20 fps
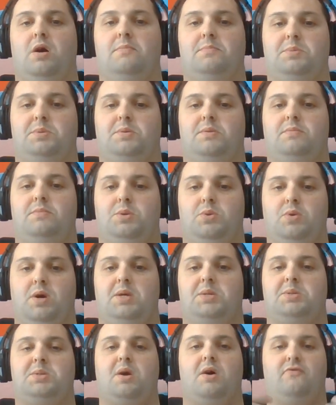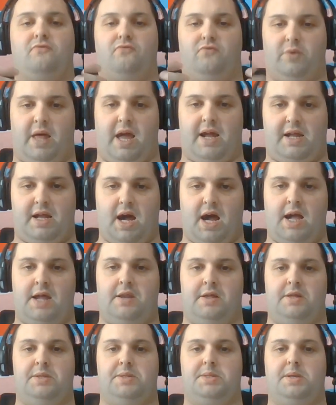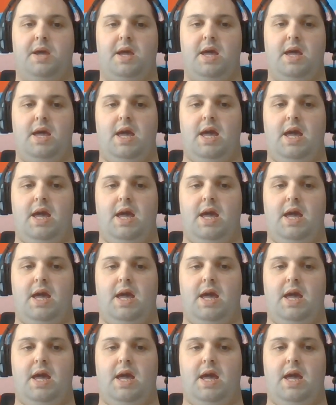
comes to us for that guidance.